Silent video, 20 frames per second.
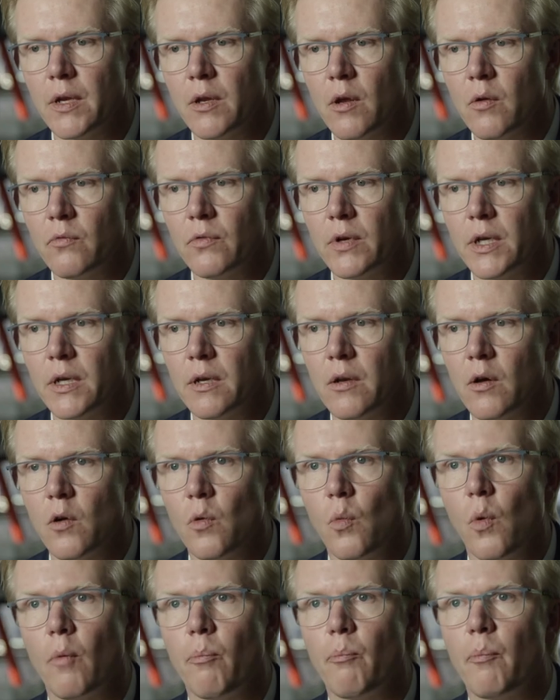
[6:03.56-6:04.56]
don't really know
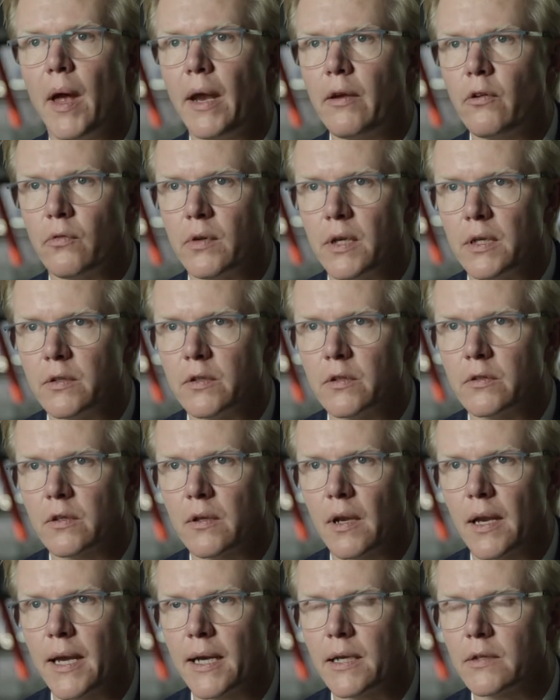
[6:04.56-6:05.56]
what battery to
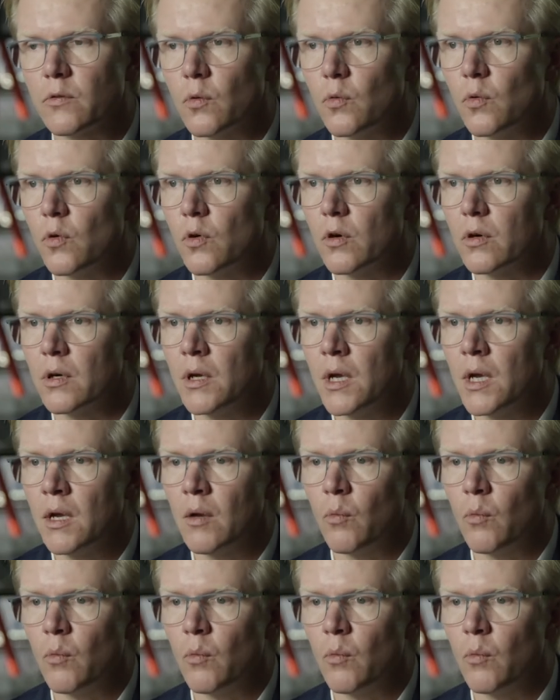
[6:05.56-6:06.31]
select or